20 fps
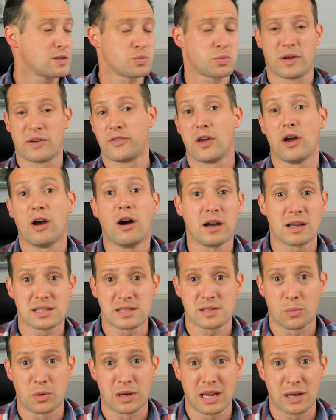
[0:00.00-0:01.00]
Well, if you hire
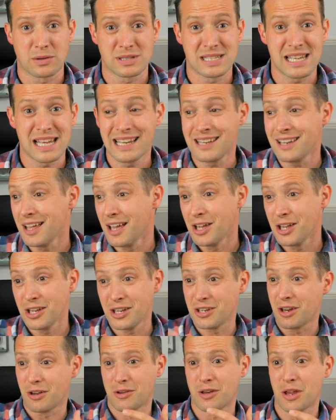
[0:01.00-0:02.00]
someone else in, you
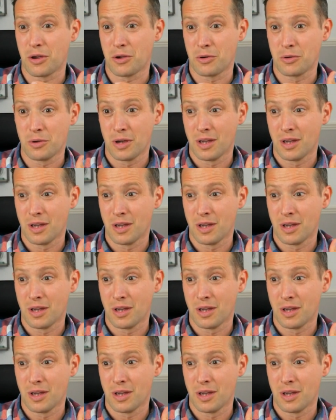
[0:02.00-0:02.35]
don't know